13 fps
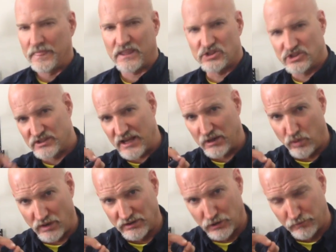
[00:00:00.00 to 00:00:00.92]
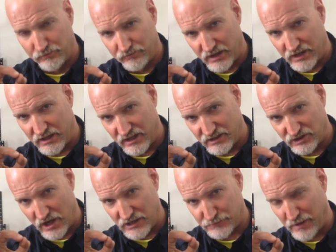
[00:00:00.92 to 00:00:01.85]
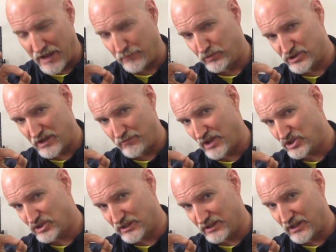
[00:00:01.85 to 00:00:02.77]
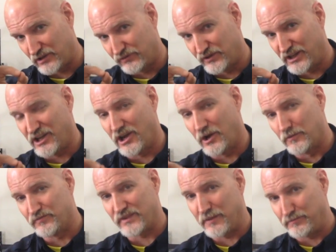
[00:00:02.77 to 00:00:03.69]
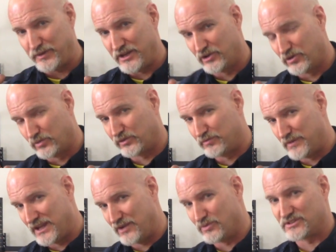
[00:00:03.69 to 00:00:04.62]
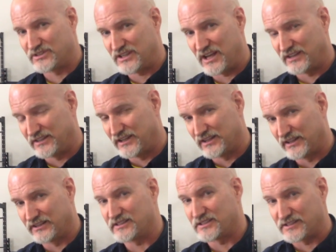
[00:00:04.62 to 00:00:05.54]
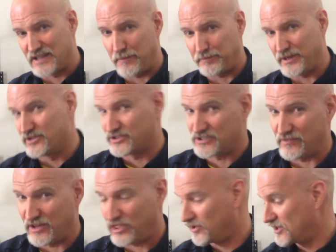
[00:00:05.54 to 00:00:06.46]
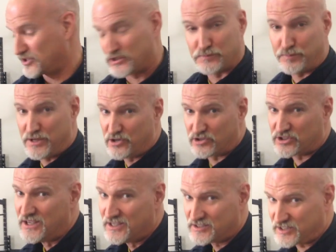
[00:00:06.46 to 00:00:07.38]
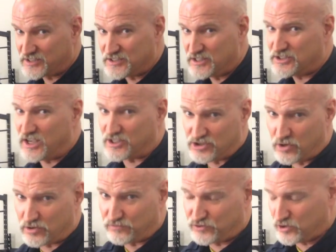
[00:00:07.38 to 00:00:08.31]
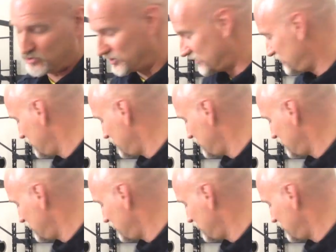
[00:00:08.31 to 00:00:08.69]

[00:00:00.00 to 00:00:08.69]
And she's got a one little uh, exhaust pipe, which I mentioned in the other video, and Peter with me was kind of giggling. This is not Peter's 73, this is Peter's 66, no confusion.